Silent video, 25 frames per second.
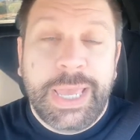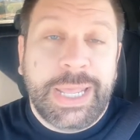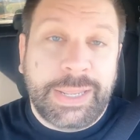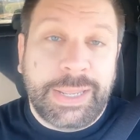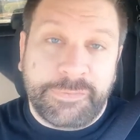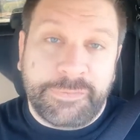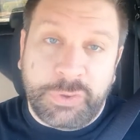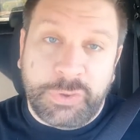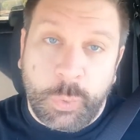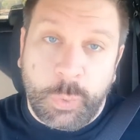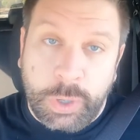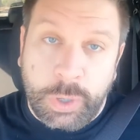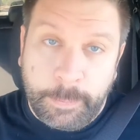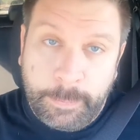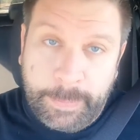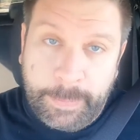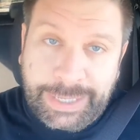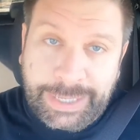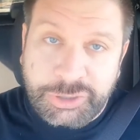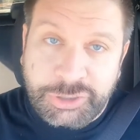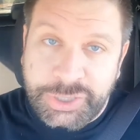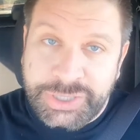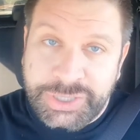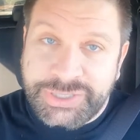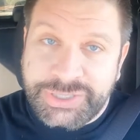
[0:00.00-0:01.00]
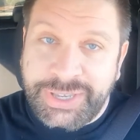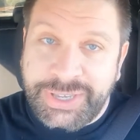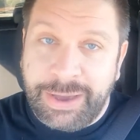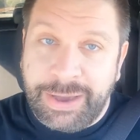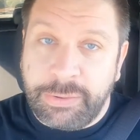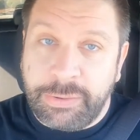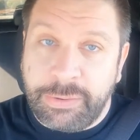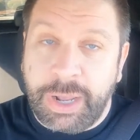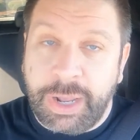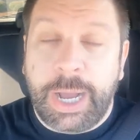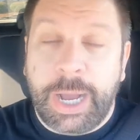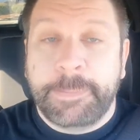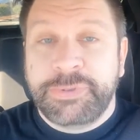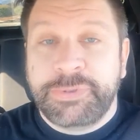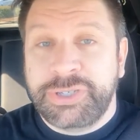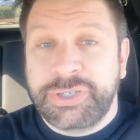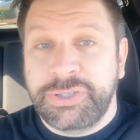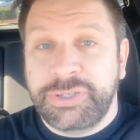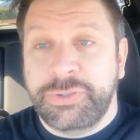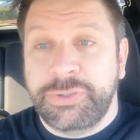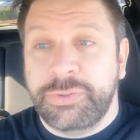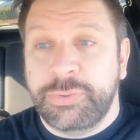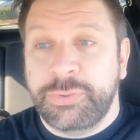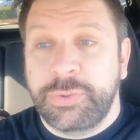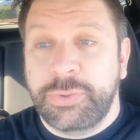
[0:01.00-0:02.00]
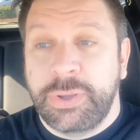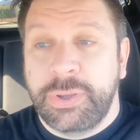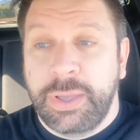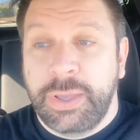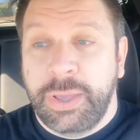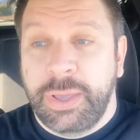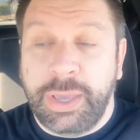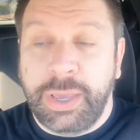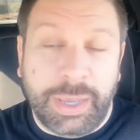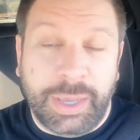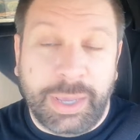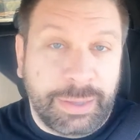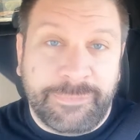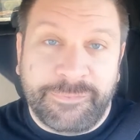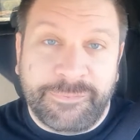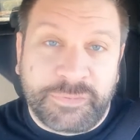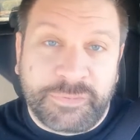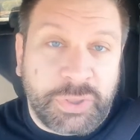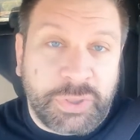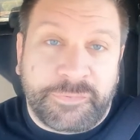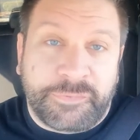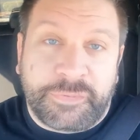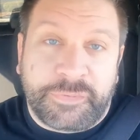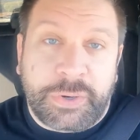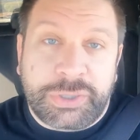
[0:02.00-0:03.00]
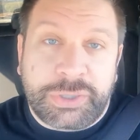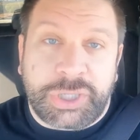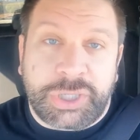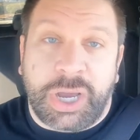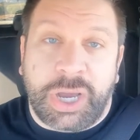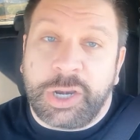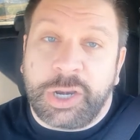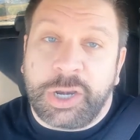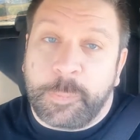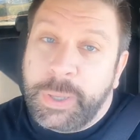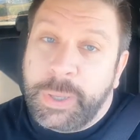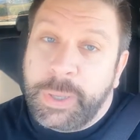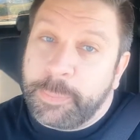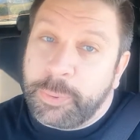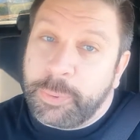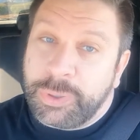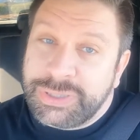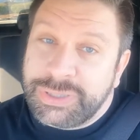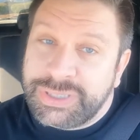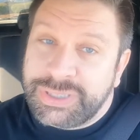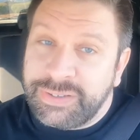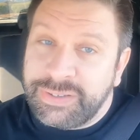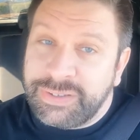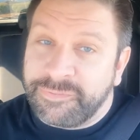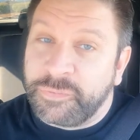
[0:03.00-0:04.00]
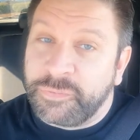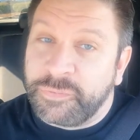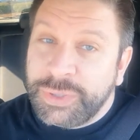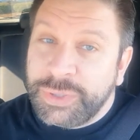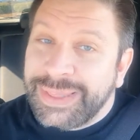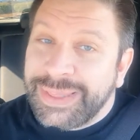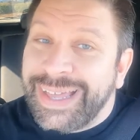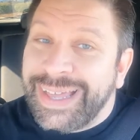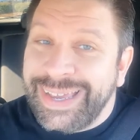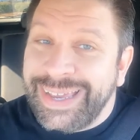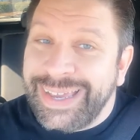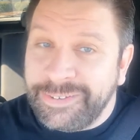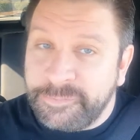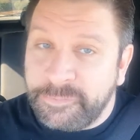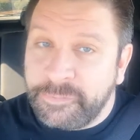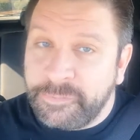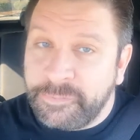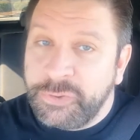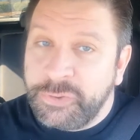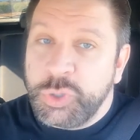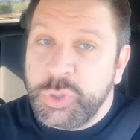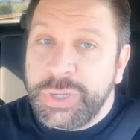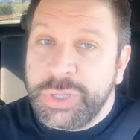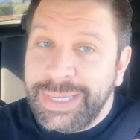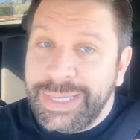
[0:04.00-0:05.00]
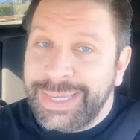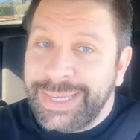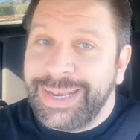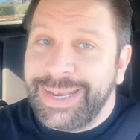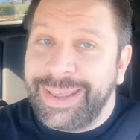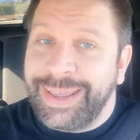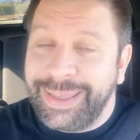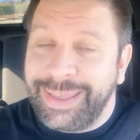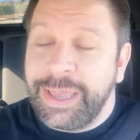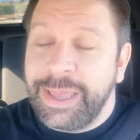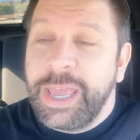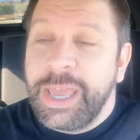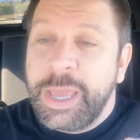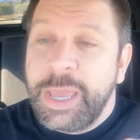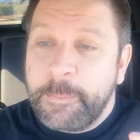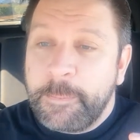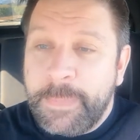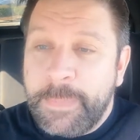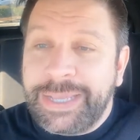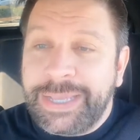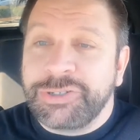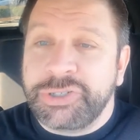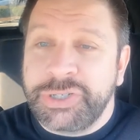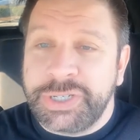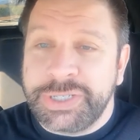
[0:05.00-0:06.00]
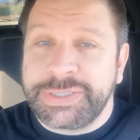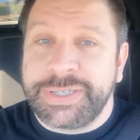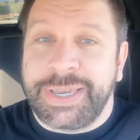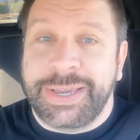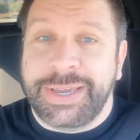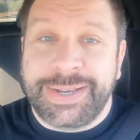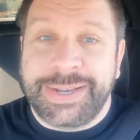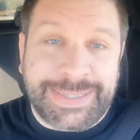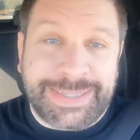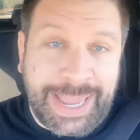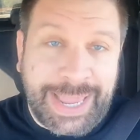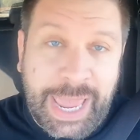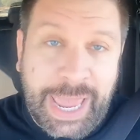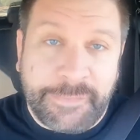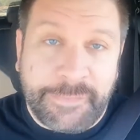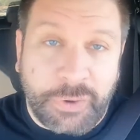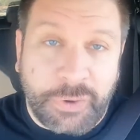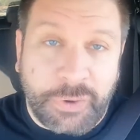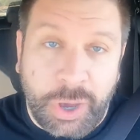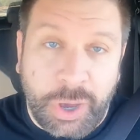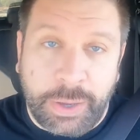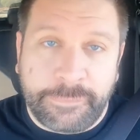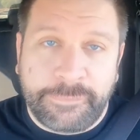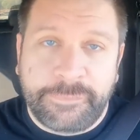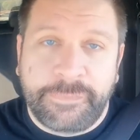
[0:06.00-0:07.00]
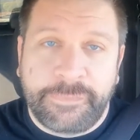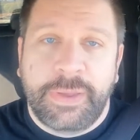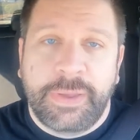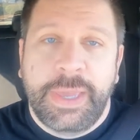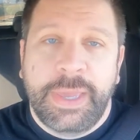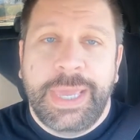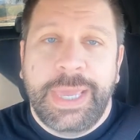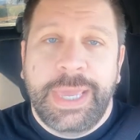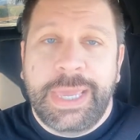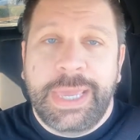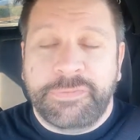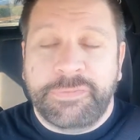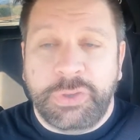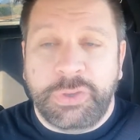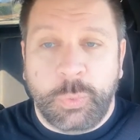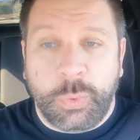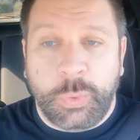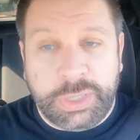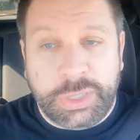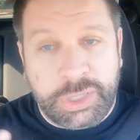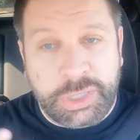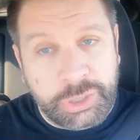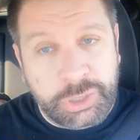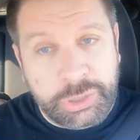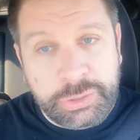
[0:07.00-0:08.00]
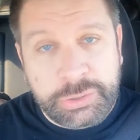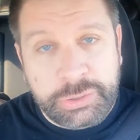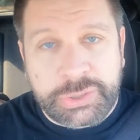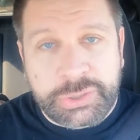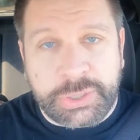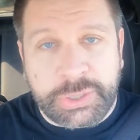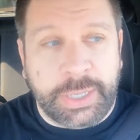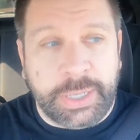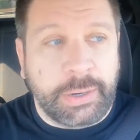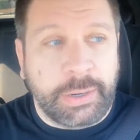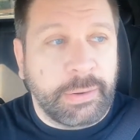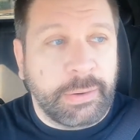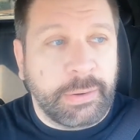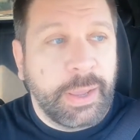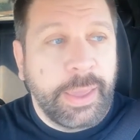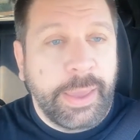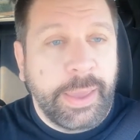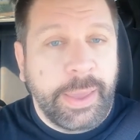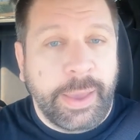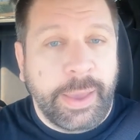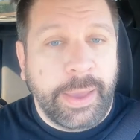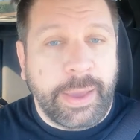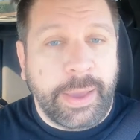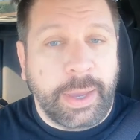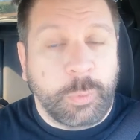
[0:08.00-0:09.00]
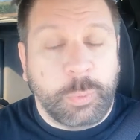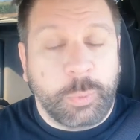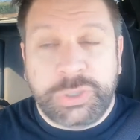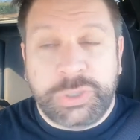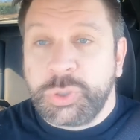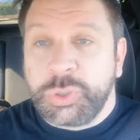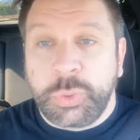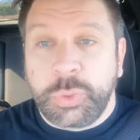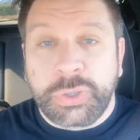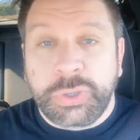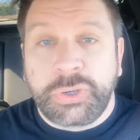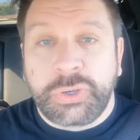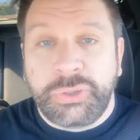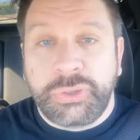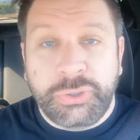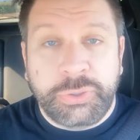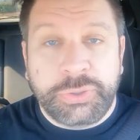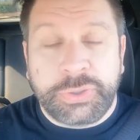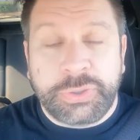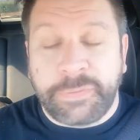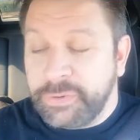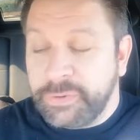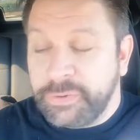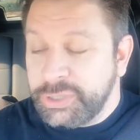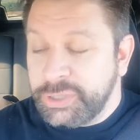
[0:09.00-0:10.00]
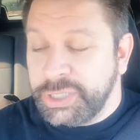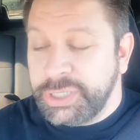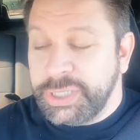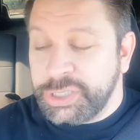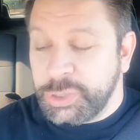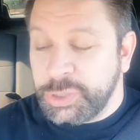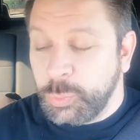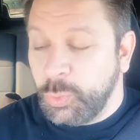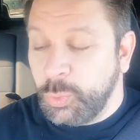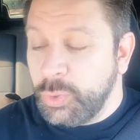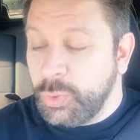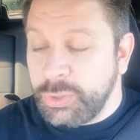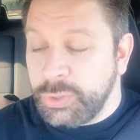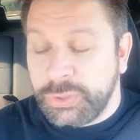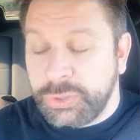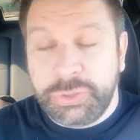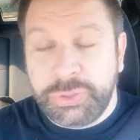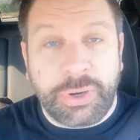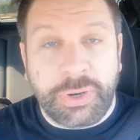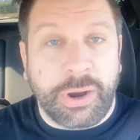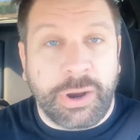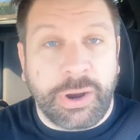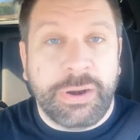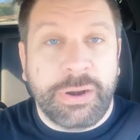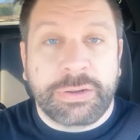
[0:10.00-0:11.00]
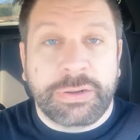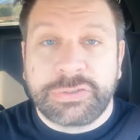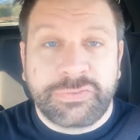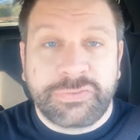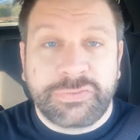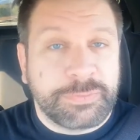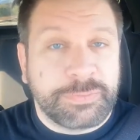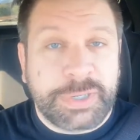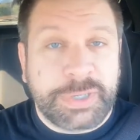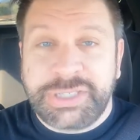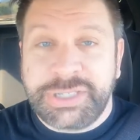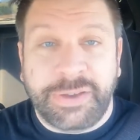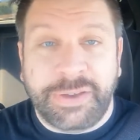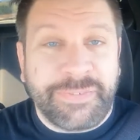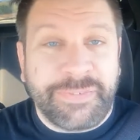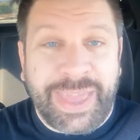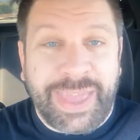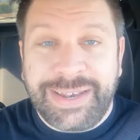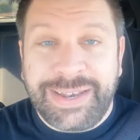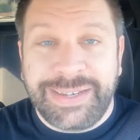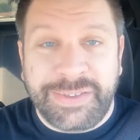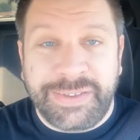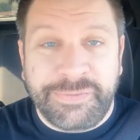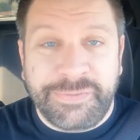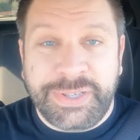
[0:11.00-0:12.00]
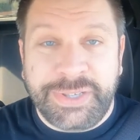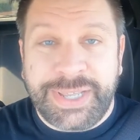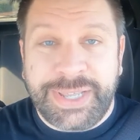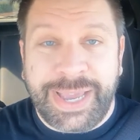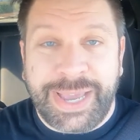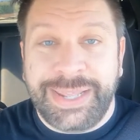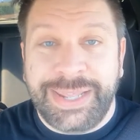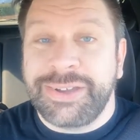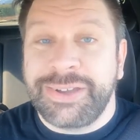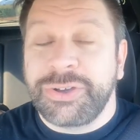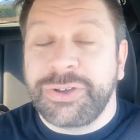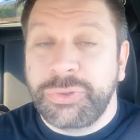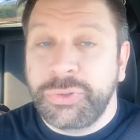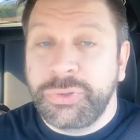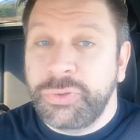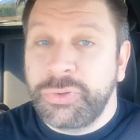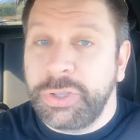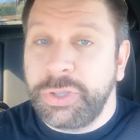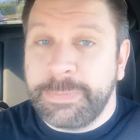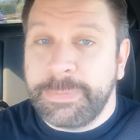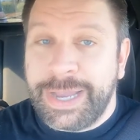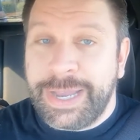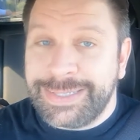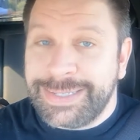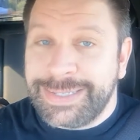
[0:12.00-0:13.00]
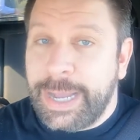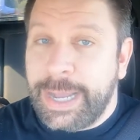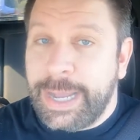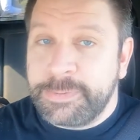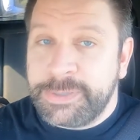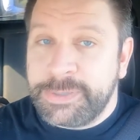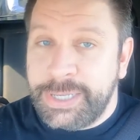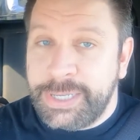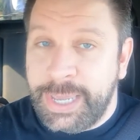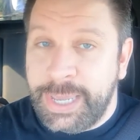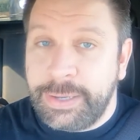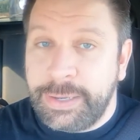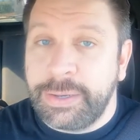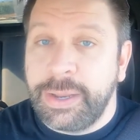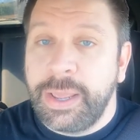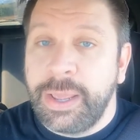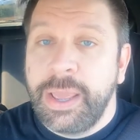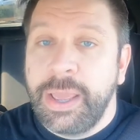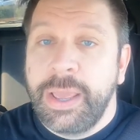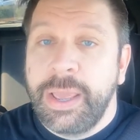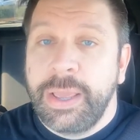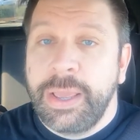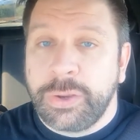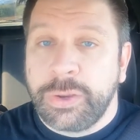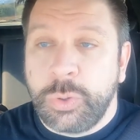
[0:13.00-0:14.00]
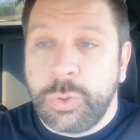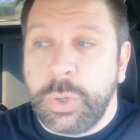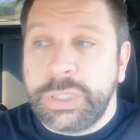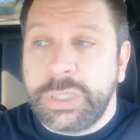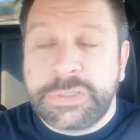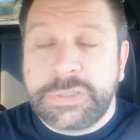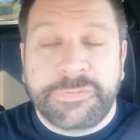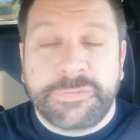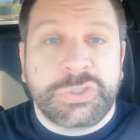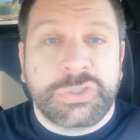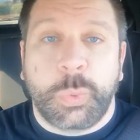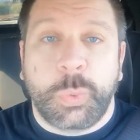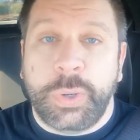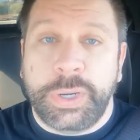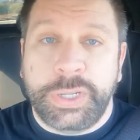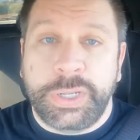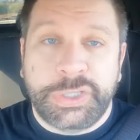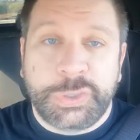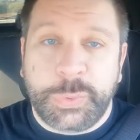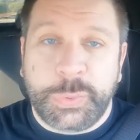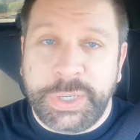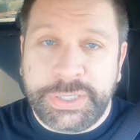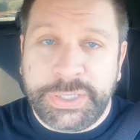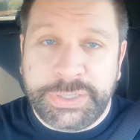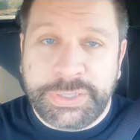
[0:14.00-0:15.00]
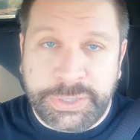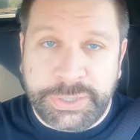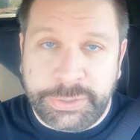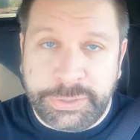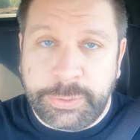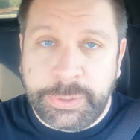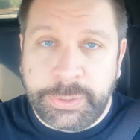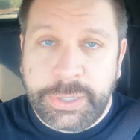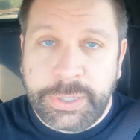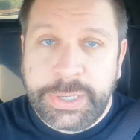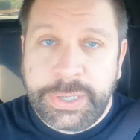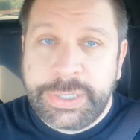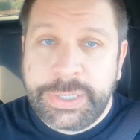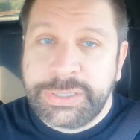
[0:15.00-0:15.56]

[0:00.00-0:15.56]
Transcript: And if you want a major discount up to, it, for the first 100 people, it's for life. You can get a major discount. It's half off if you want the newsletter, uh, which will include, the first edition will include articles from myself and Divvy Daddy, including my top 10 coins for 2022.